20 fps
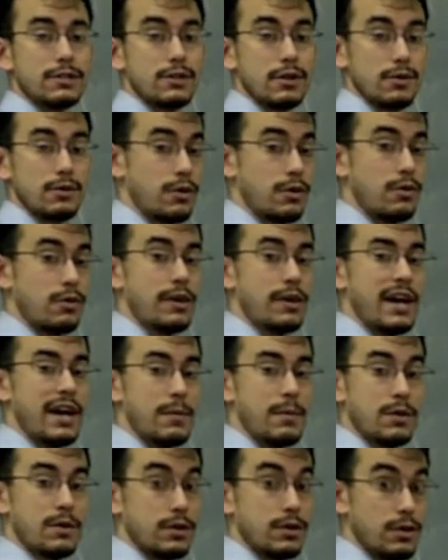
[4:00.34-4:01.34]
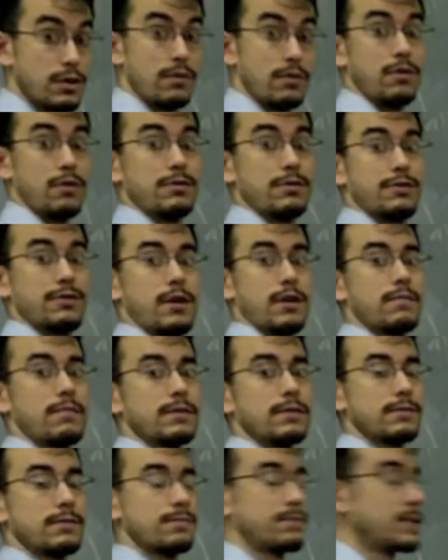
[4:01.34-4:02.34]
you don't know the diameter, you don't know the
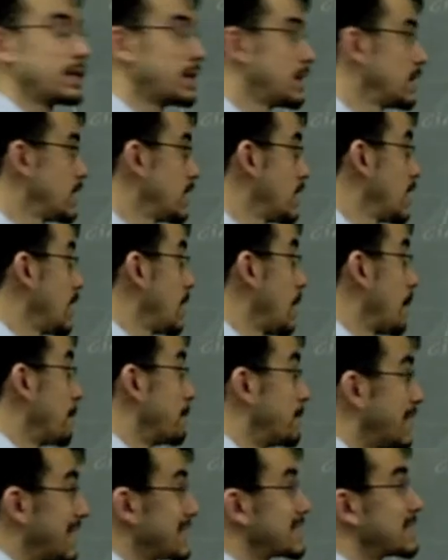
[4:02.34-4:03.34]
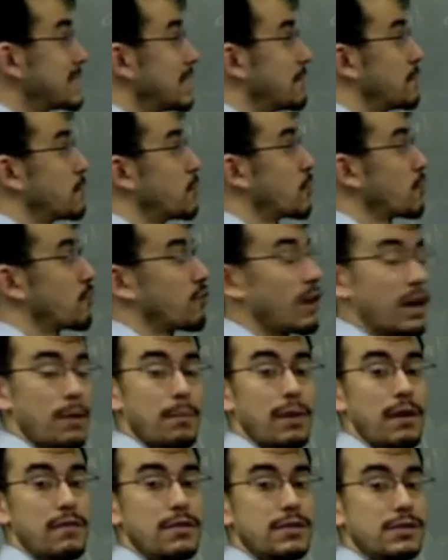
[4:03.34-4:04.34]
circumference. But if you look right
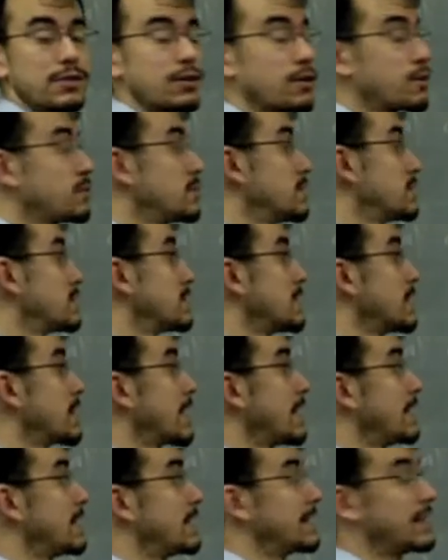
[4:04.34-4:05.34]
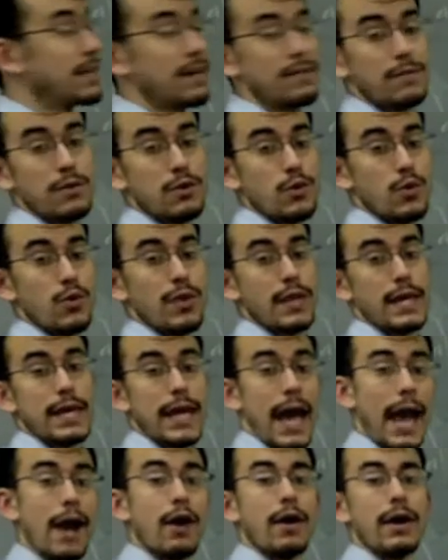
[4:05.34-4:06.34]
above the circle, you see that I did give you the
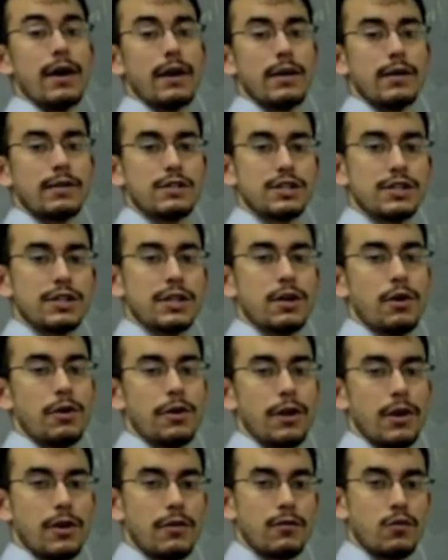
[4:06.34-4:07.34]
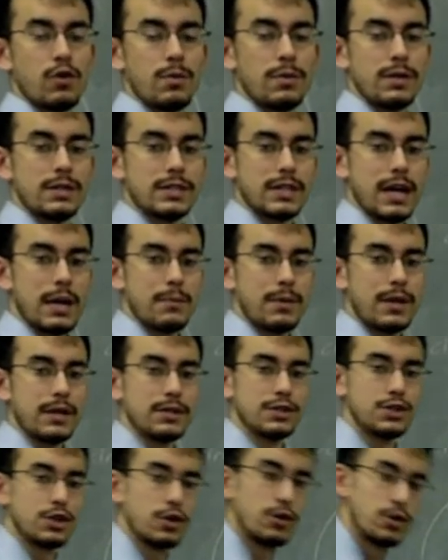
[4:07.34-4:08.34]
area. Just like all the other formulas, I'm going to
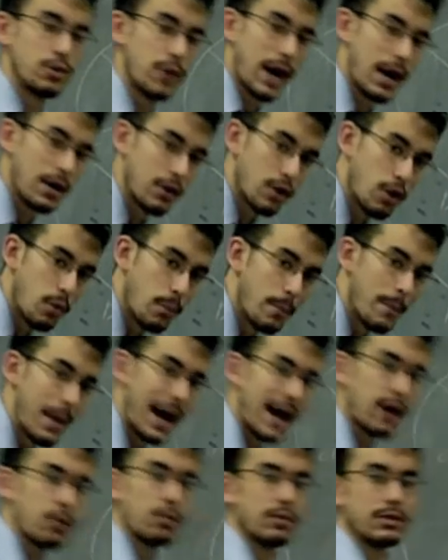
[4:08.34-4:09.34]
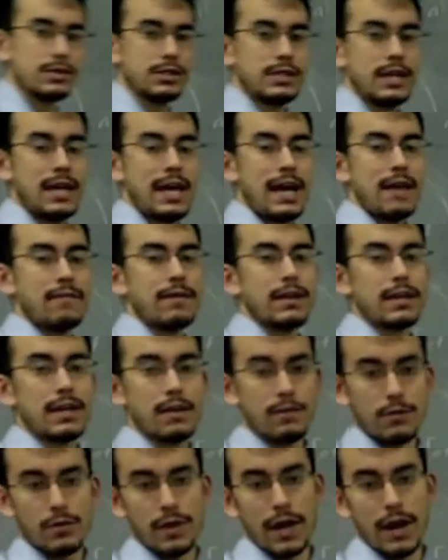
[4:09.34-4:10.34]
show you how to go backwards. If I give
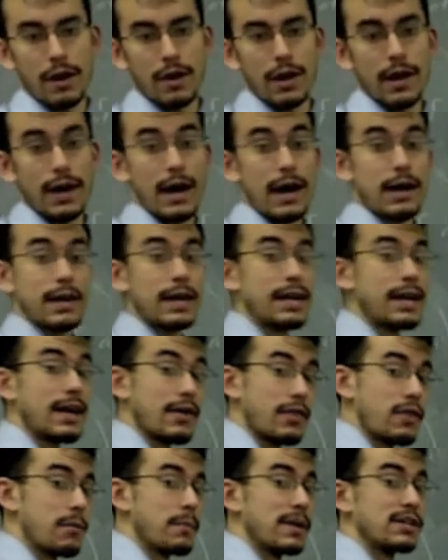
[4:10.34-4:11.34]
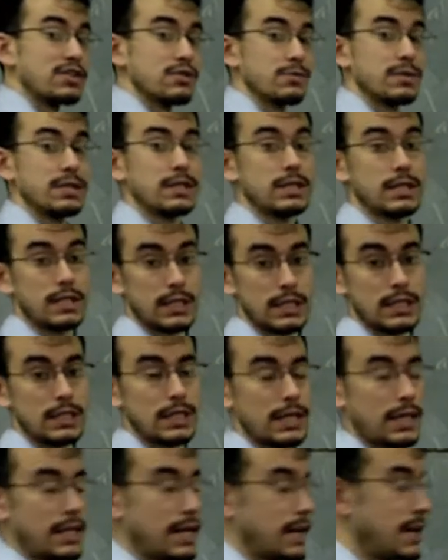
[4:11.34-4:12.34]
you the area, how to get the measurement
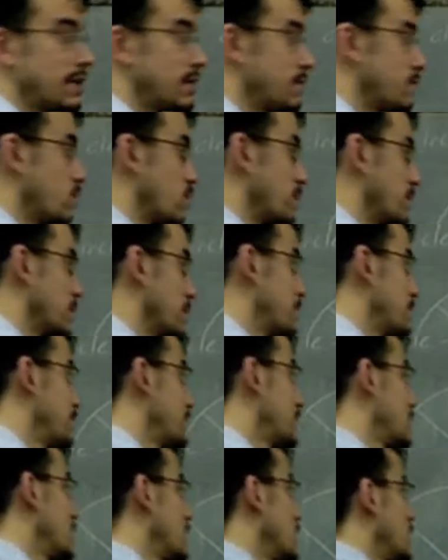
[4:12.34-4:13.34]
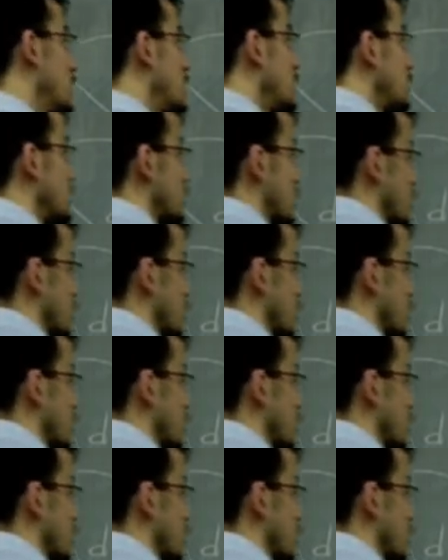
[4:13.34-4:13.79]
in the formula. So